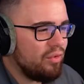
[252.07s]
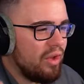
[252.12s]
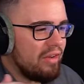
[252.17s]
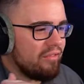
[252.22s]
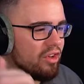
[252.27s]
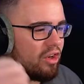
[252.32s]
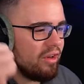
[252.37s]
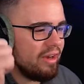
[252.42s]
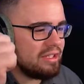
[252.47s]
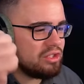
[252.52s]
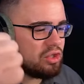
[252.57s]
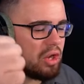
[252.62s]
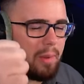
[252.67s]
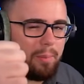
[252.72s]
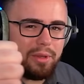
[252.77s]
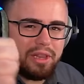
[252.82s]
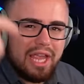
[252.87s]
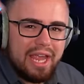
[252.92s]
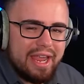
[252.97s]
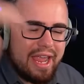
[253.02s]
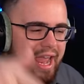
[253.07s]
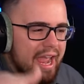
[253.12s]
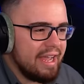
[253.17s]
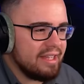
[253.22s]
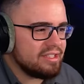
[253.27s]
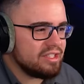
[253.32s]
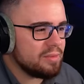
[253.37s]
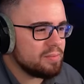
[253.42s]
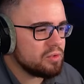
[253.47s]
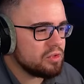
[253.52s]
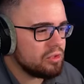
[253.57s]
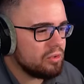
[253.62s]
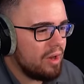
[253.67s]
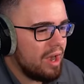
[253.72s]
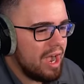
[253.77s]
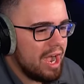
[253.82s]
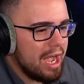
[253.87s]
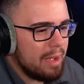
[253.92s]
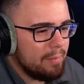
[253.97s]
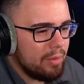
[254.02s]
if you haven't already, drop a like and
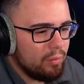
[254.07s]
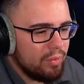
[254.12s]
subscribe,